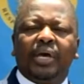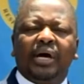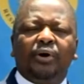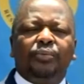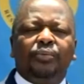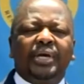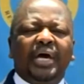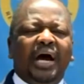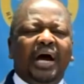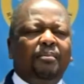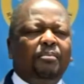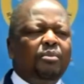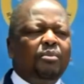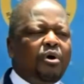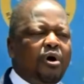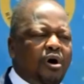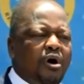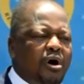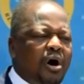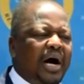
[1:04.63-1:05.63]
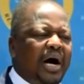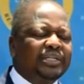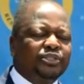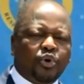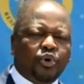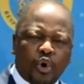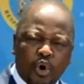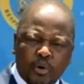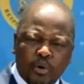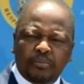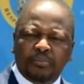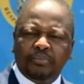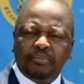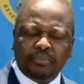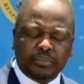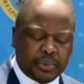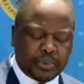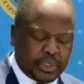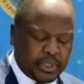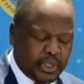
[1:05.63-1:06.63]
where we are more at
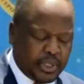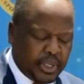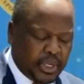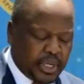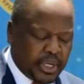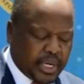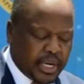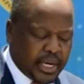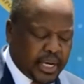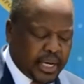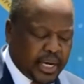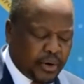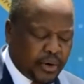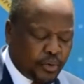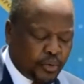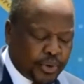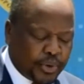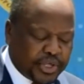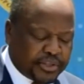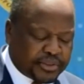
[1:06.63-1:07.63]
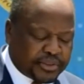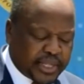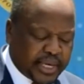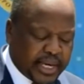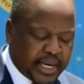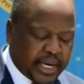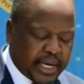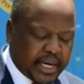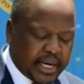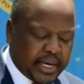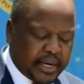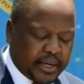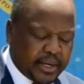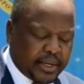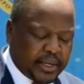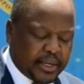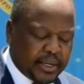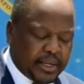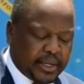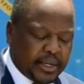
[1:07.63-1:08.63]
home uh, with
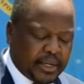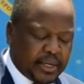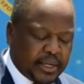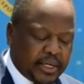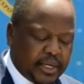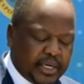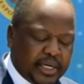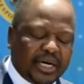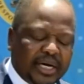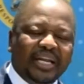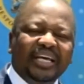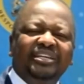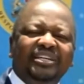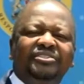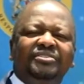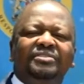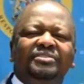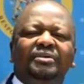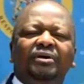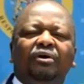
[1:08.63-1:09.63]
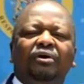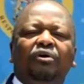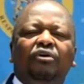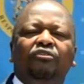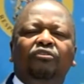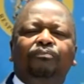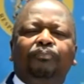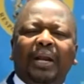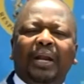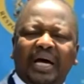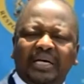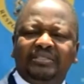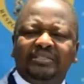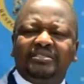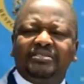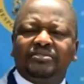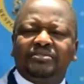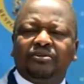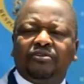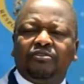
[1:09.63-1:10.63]
the lease of
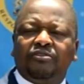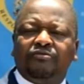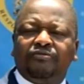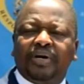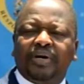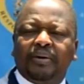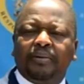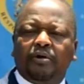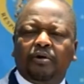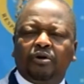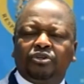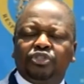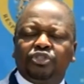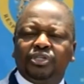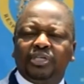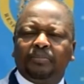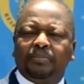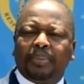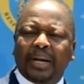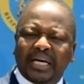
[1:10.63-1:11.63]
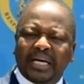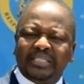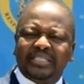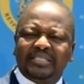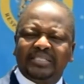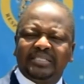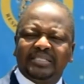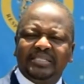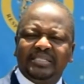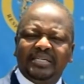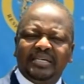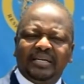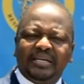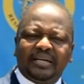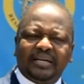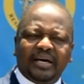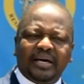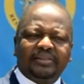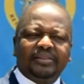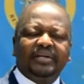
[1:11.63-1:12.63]
plants, of uh, oxygen plants,
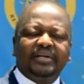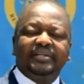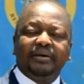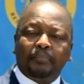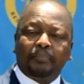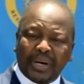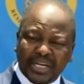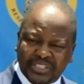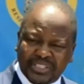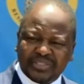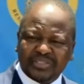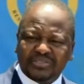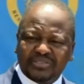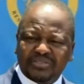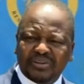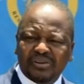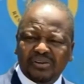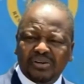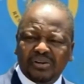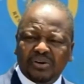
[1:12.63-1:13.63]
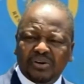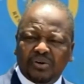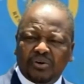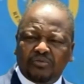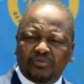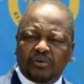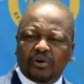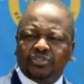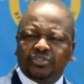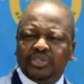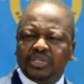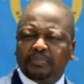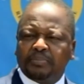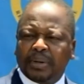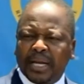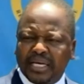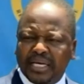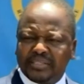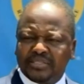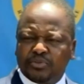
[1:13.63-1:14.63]
rather than the purchase of
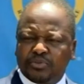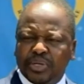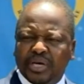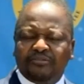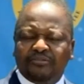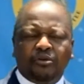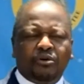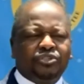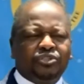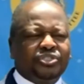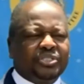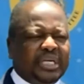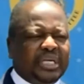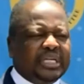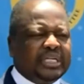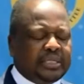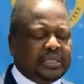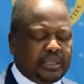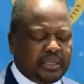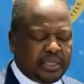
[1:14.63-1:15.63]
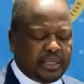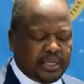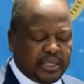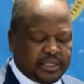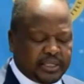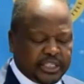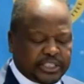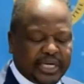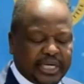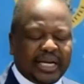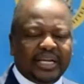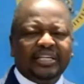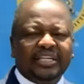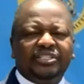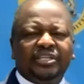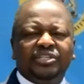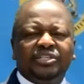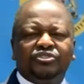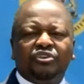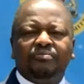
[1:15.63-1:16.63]
oxygen plants. We have all seen the
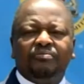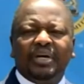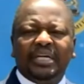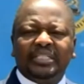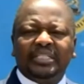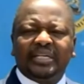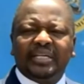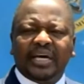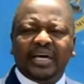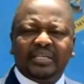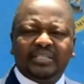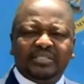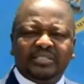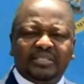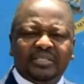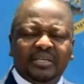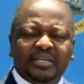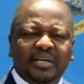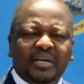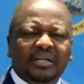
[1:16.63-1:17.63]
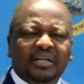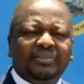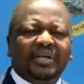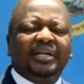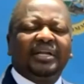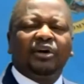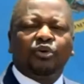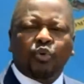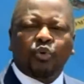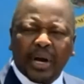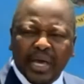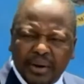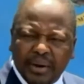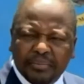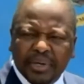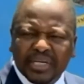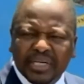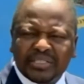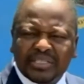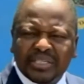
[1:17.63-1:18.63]
challenges of maintenance, the
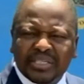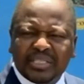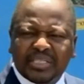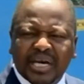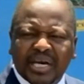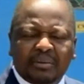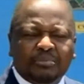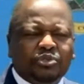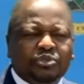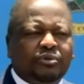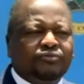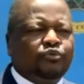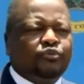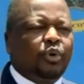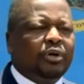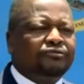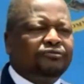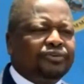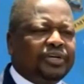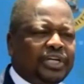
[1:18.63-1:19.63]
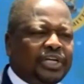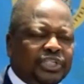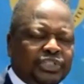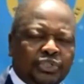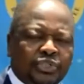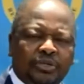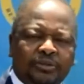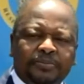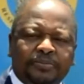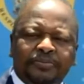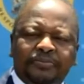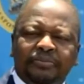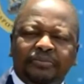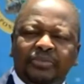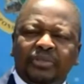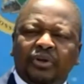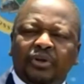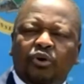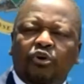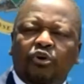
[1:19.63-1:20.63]
requirements in terms of qualification
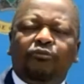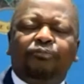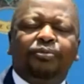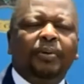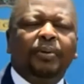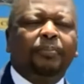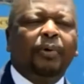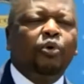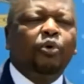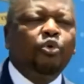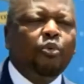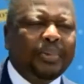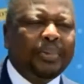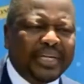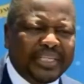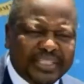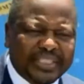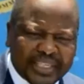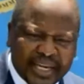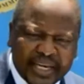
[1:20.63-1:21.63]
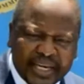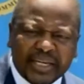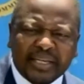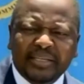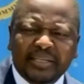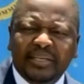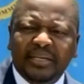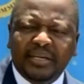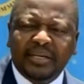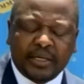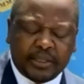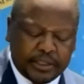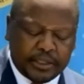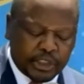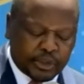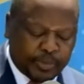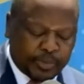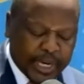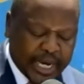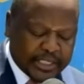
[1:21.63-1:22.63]
of people who maintain
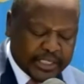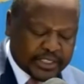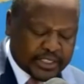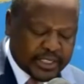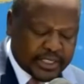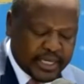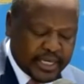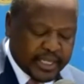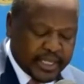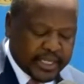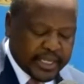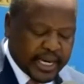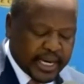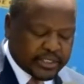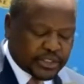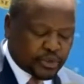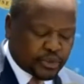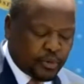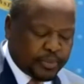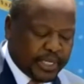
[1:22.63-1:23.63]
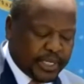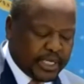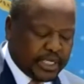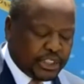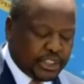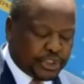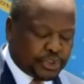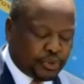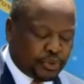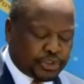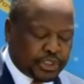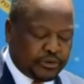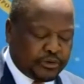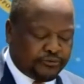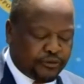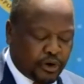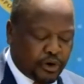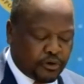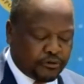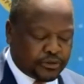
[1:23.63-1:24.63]
these plants. There are so many
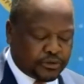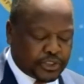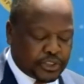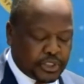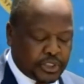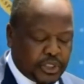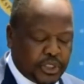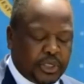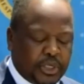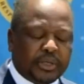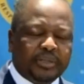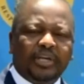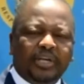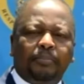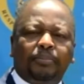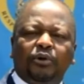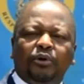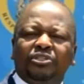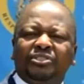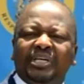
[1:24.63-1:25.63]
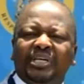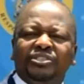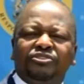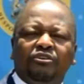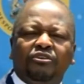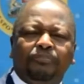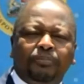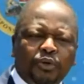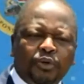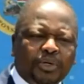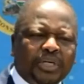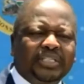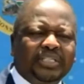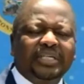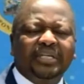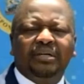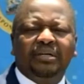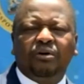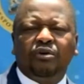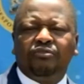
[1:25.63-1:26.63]
issues involved, the process of
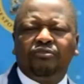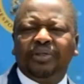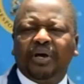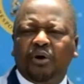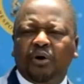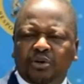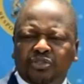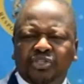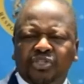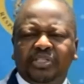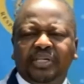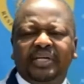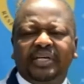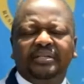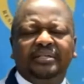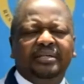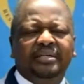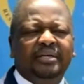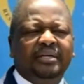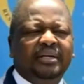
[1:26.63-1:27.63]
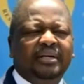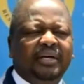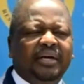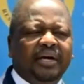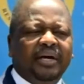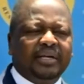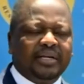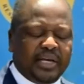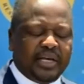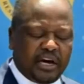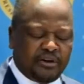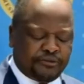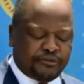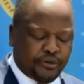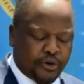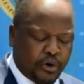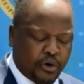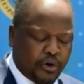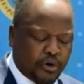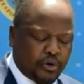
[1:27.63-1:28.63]
purity of the oxygen, and
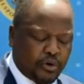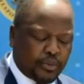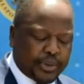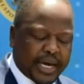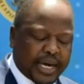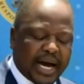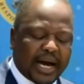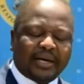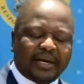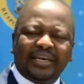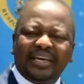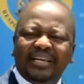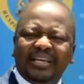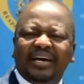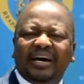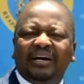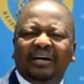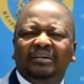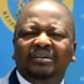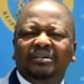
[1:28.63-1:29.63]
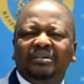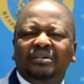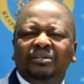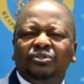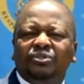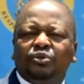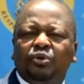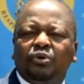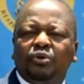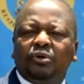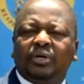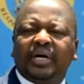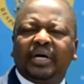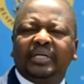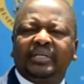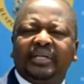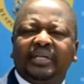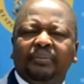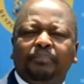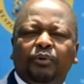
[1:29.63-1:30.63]
therefore, we are keener to
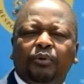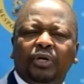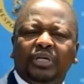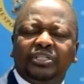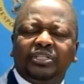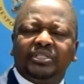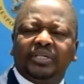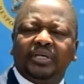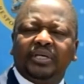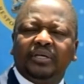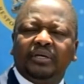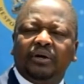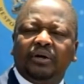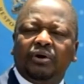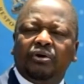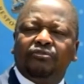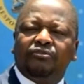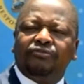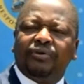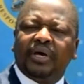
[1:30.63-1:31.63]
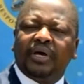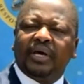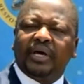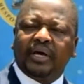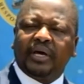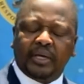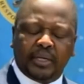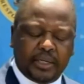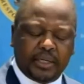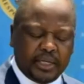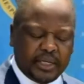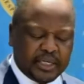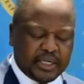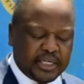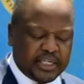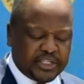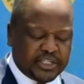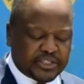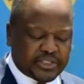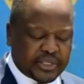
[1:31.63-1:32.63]
look at the policy of uh,
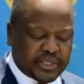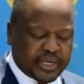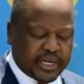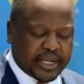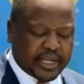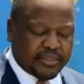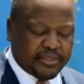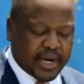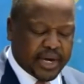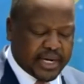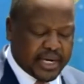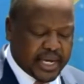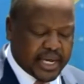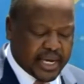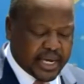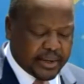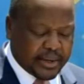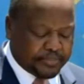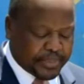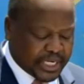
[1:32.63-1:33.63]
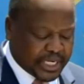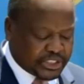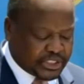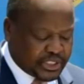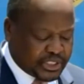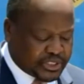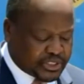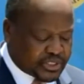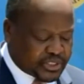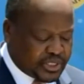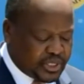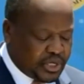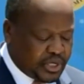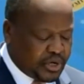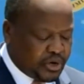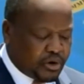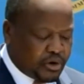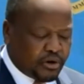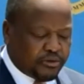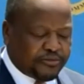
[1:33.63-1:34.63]
lease rather than uh, purchase
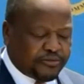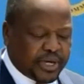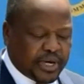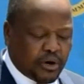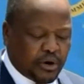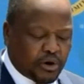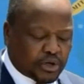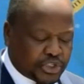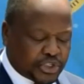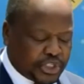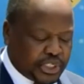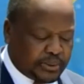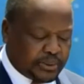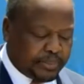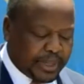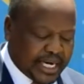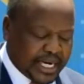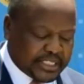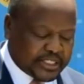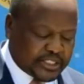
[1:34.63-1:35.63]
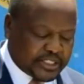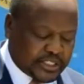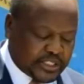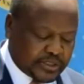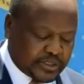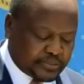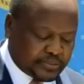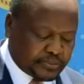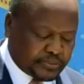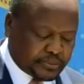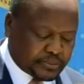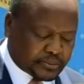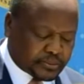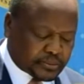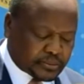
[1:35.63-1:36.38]
of uh, oxygen plants.